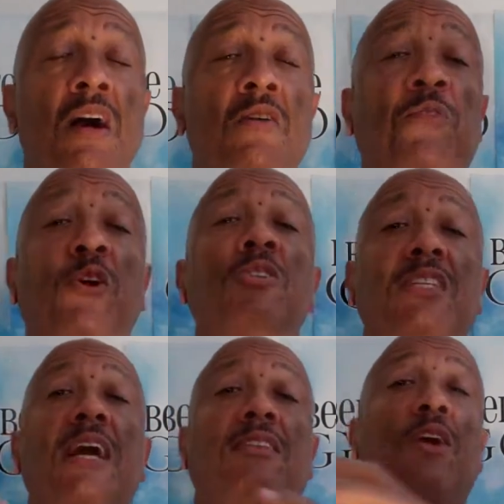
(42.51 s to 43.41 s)
fools
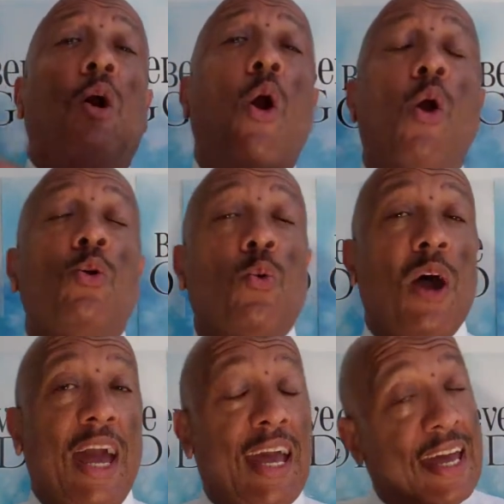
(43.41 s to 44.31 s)
think their own
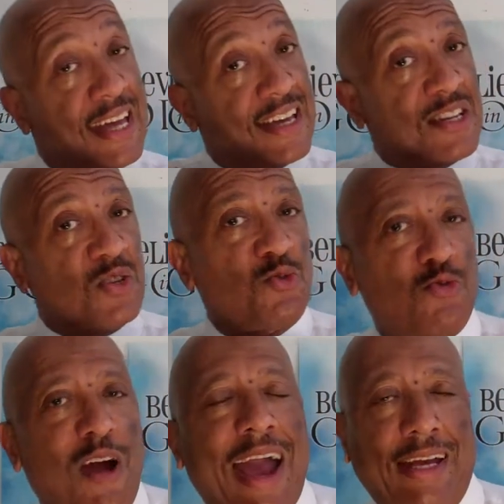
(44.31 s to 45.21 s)
way is
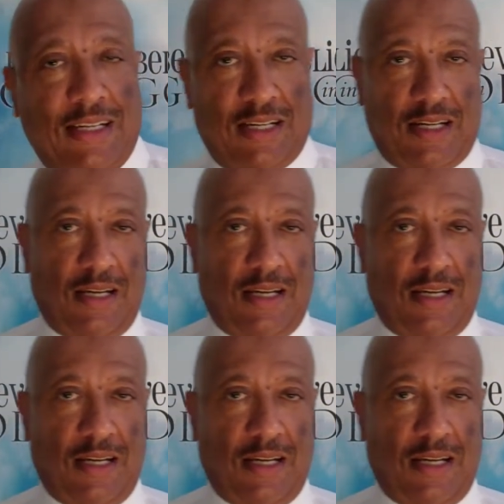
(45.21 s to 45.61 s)
right,